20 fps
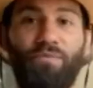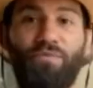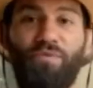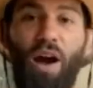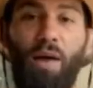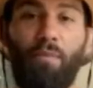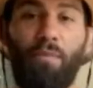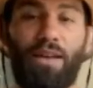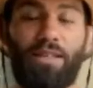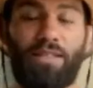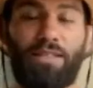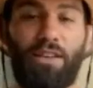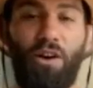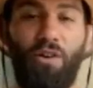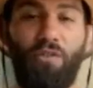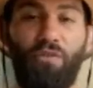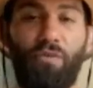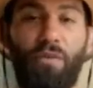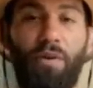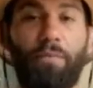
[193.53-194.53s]
found
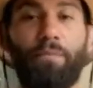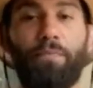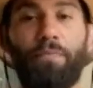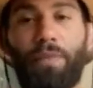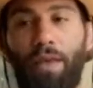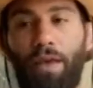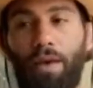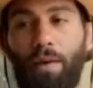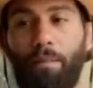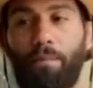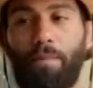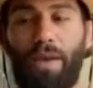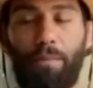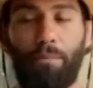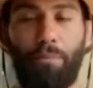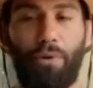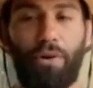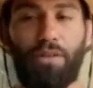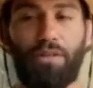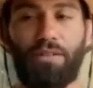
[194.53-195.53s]
myself being
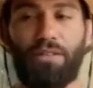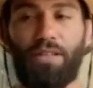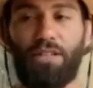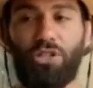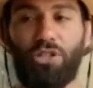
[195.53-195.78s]
putting